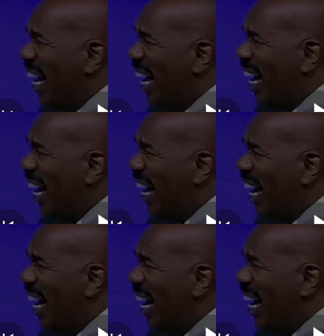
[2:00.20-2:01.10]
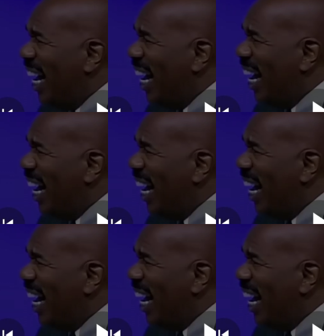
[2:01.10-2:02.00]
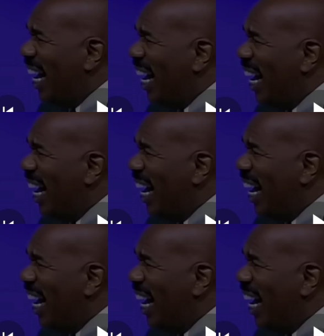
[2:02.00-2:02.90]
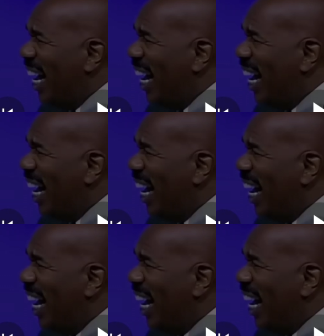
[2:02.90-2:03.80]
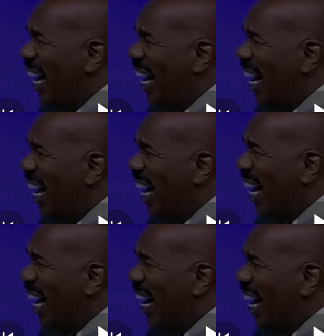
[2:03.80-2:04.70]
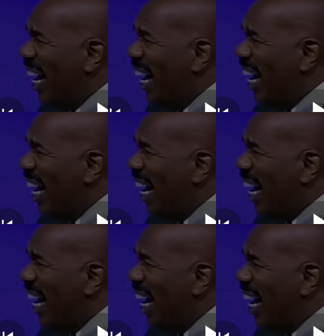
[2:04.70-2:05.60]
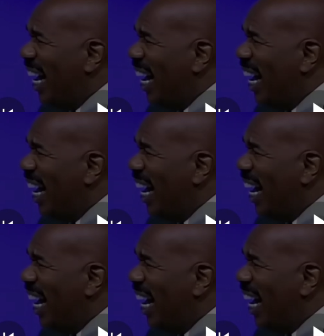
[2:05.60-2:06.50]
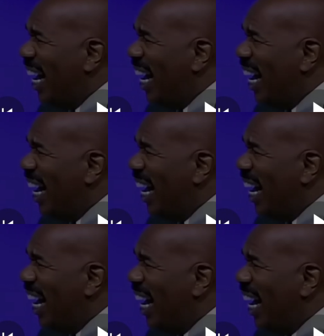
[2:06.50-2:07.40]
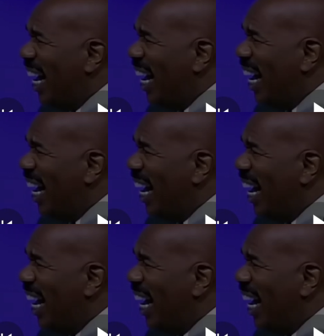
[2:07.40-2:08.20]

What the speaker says: No words are spoken by the person on screen.